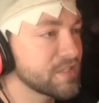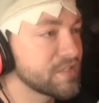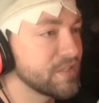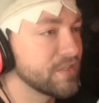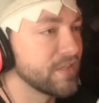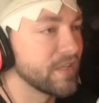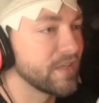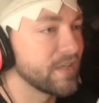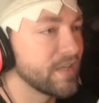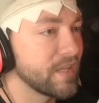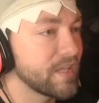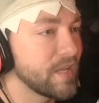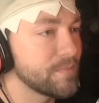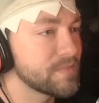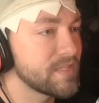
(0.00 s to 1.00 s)
just you, dude.
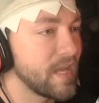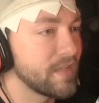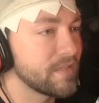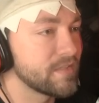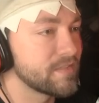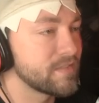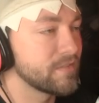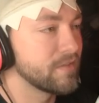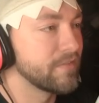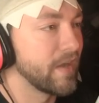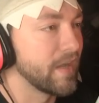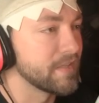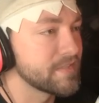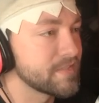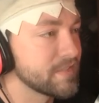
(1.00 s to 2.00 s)
It comes down to the two of
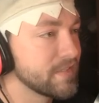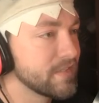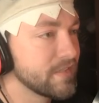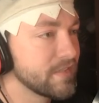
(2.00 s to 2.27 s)
us.